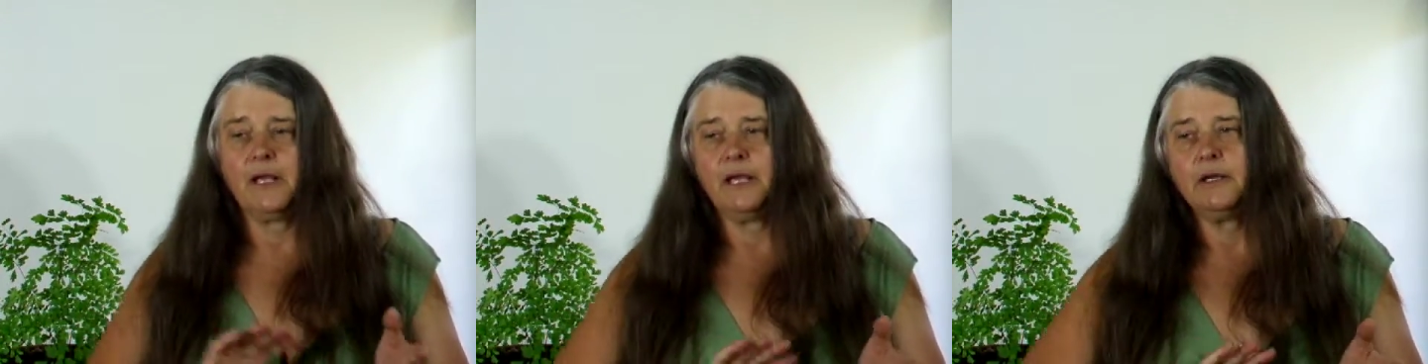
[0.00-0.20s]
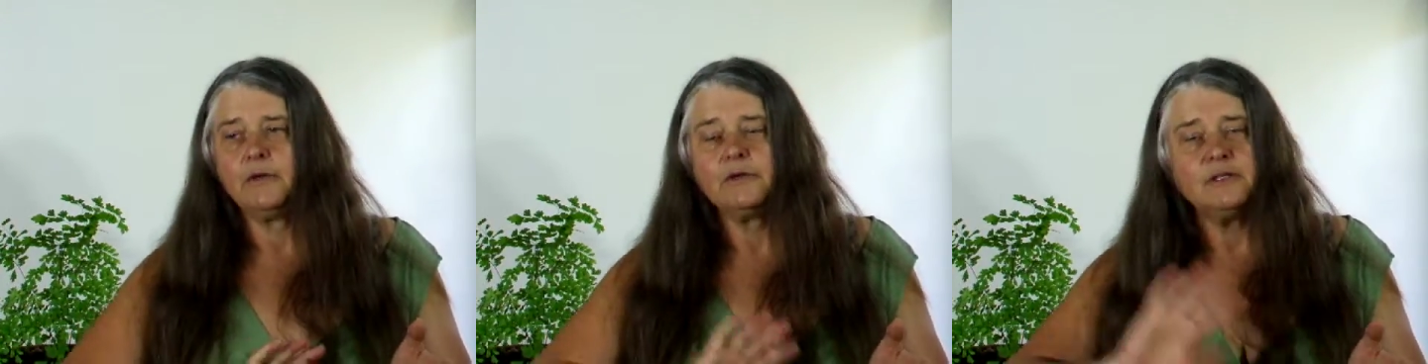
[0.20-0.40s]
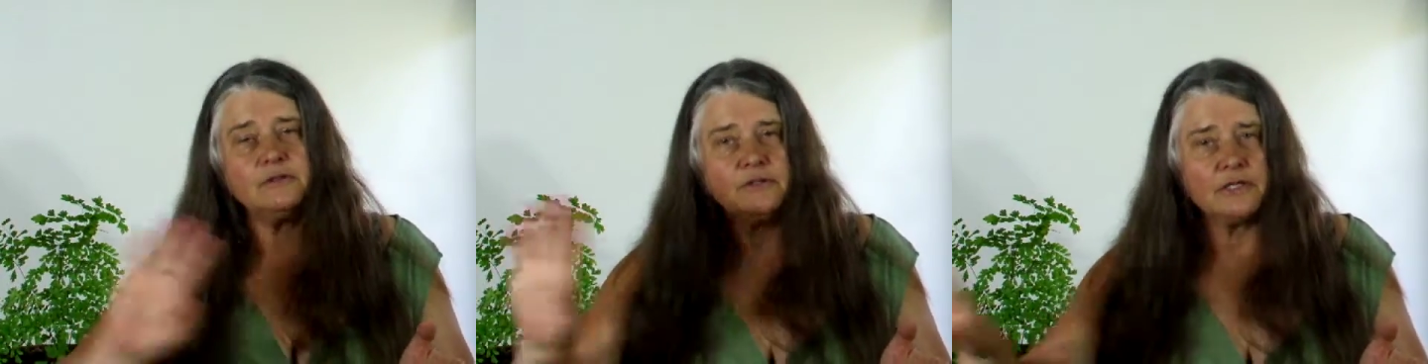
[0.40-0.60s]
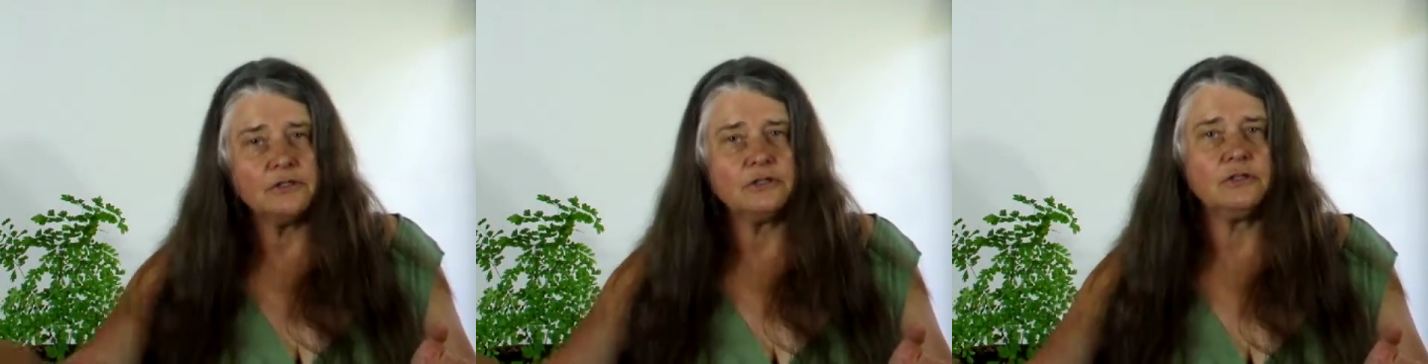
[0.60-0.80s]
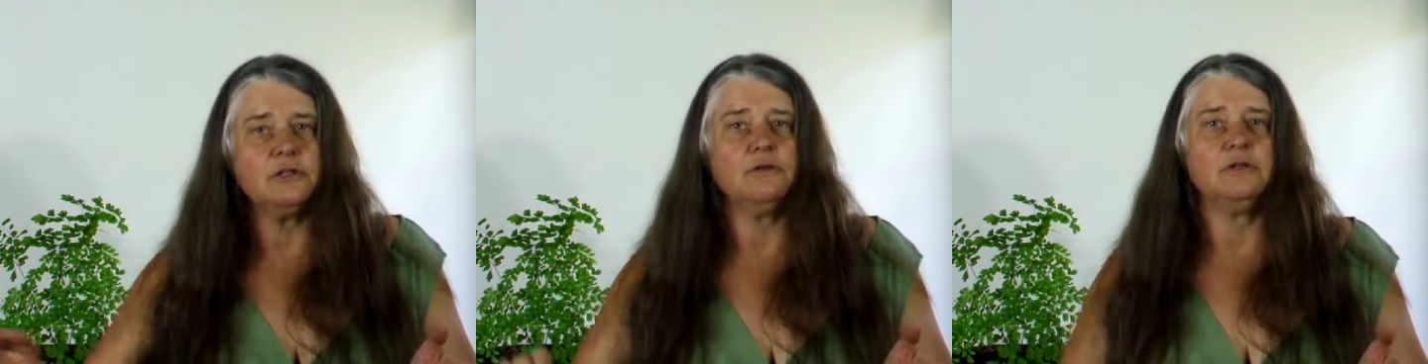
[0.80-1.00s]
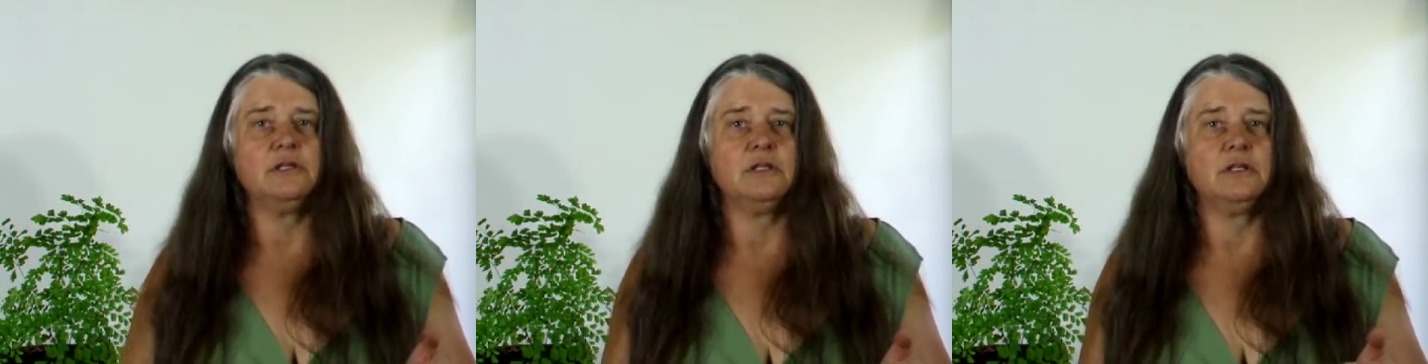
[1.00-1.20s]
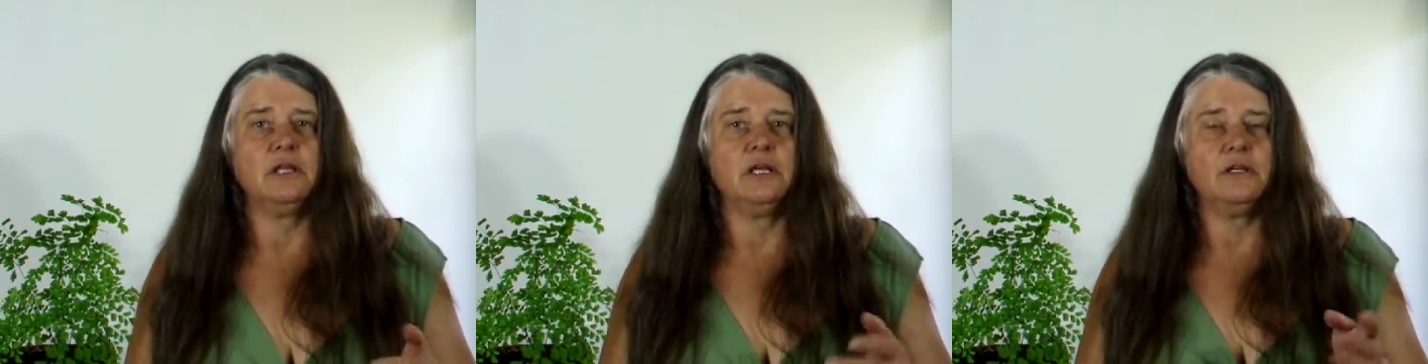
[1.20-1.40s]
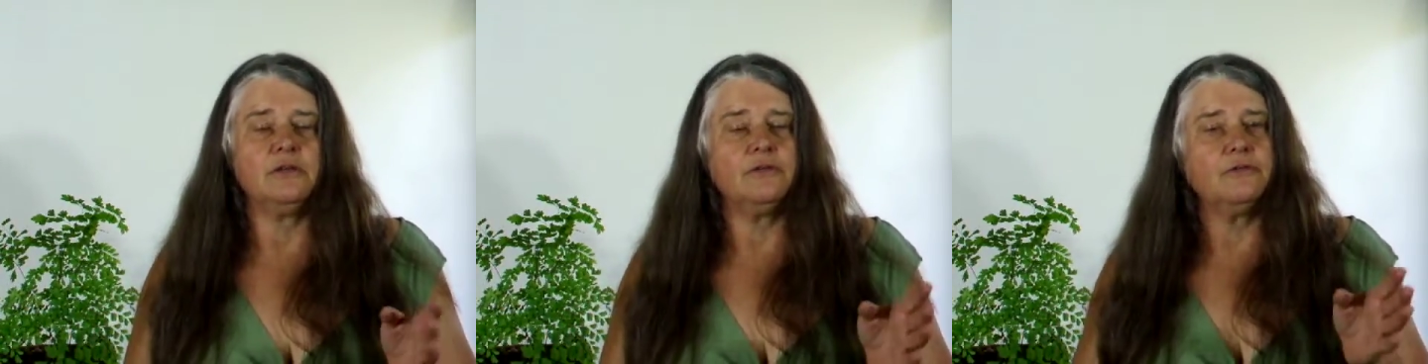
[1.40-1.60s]
and I'll give that to you at
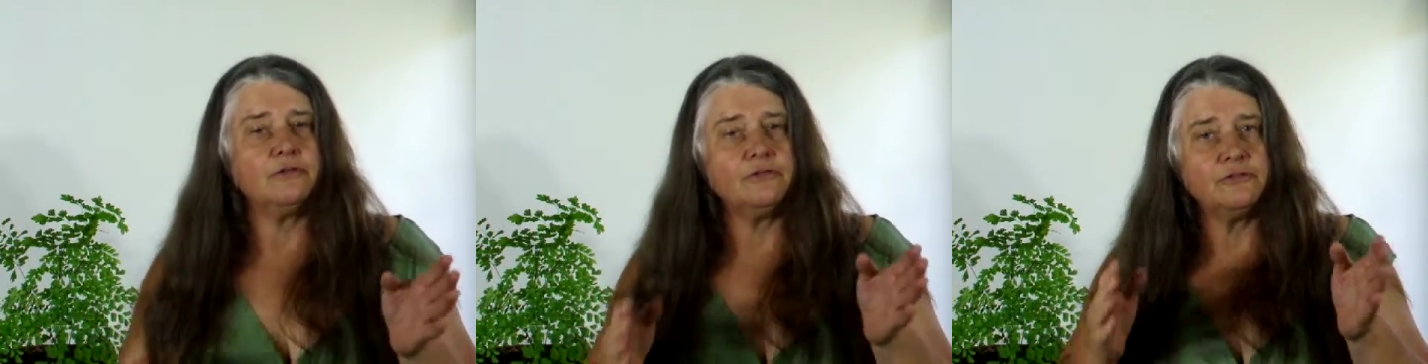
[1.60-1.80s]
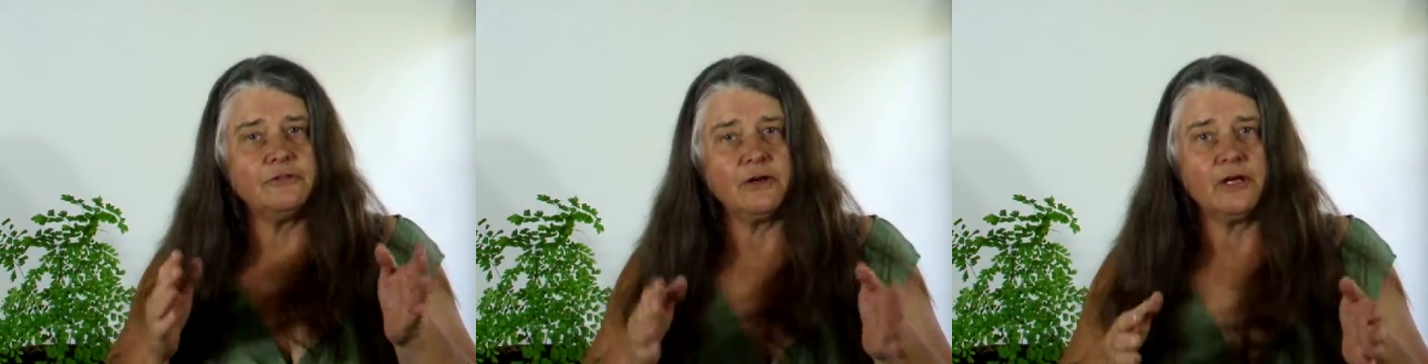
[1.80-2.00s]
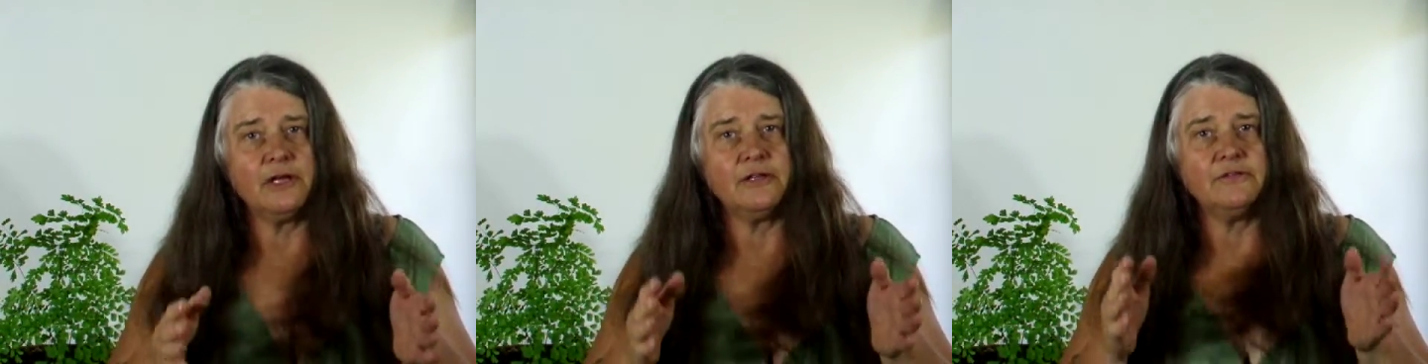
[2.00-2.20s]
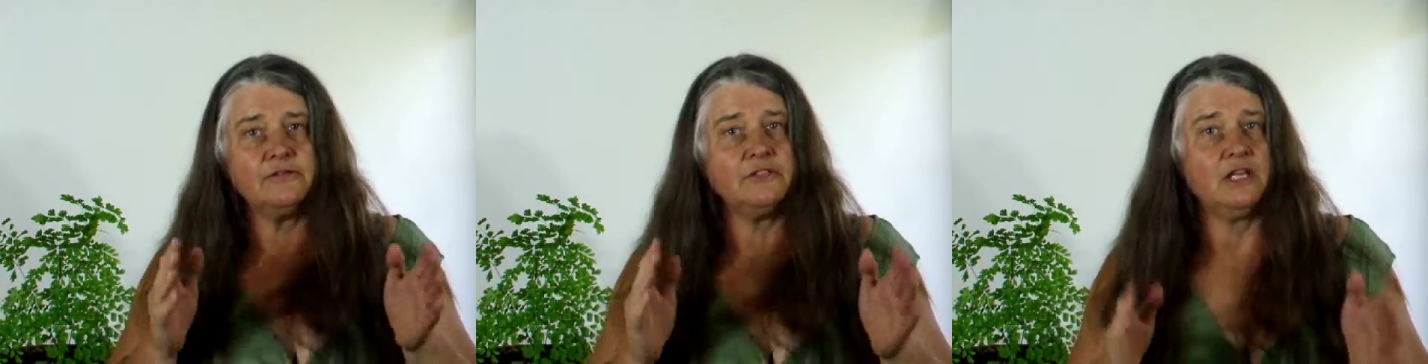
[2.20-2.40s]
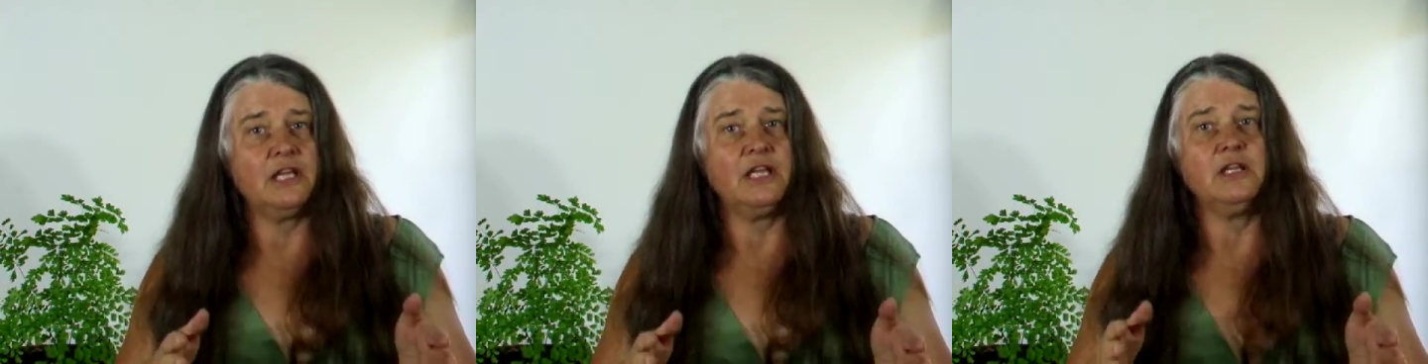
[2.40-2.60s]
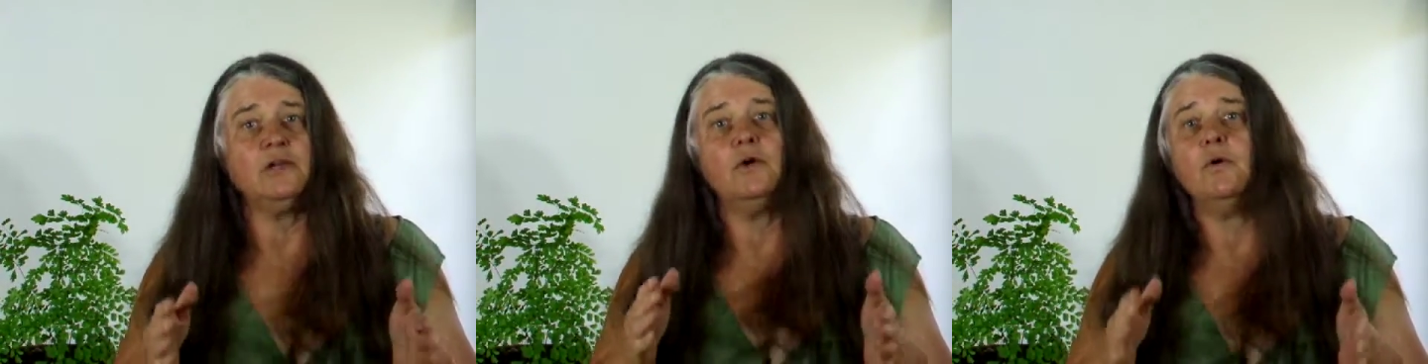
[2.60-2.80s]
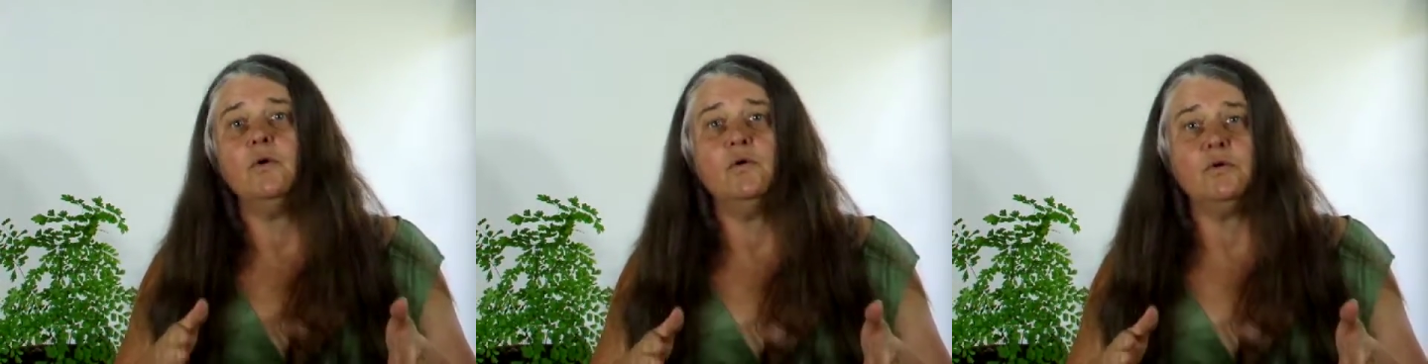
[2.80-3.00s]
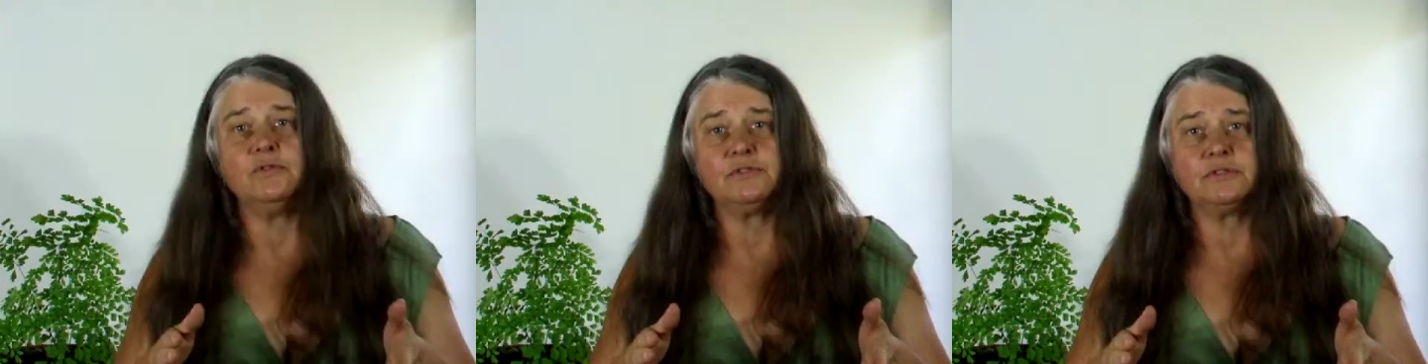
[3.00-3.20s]
the end of a five-day
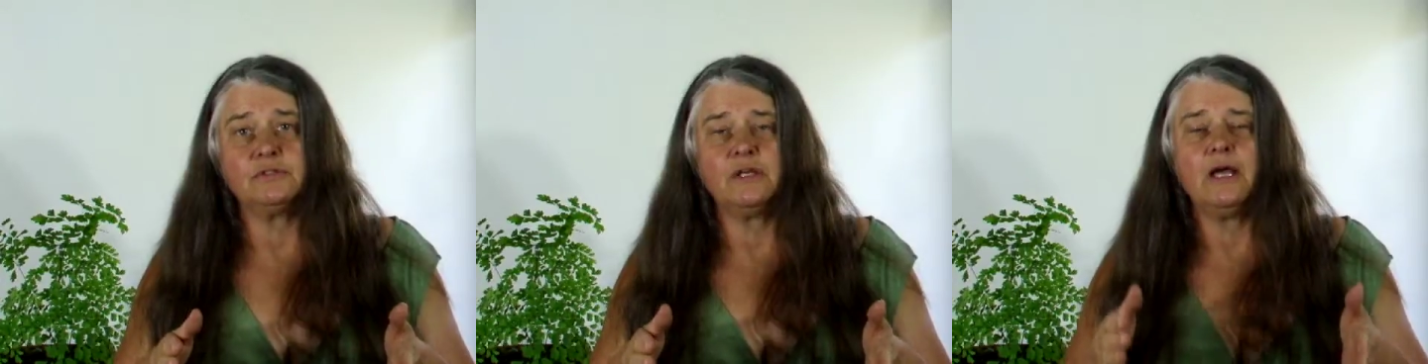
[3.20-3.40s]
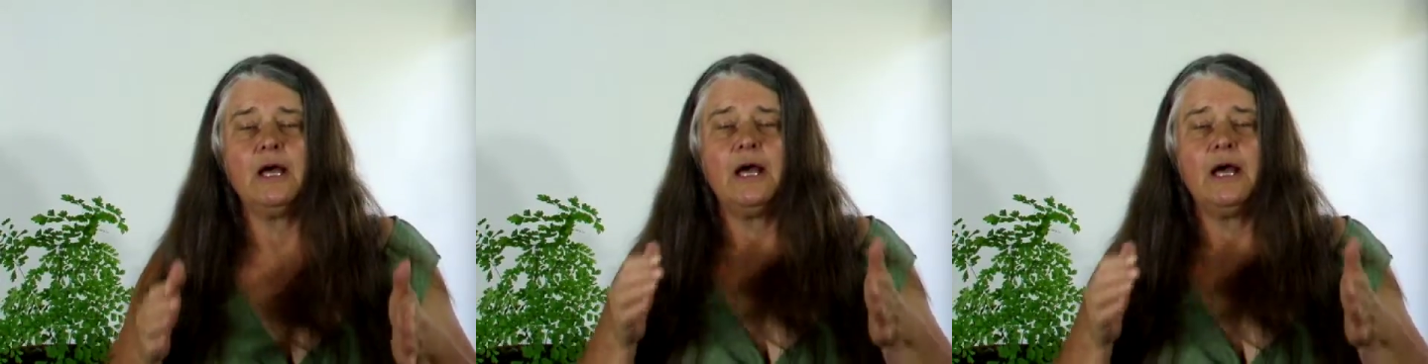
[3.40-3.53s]
course.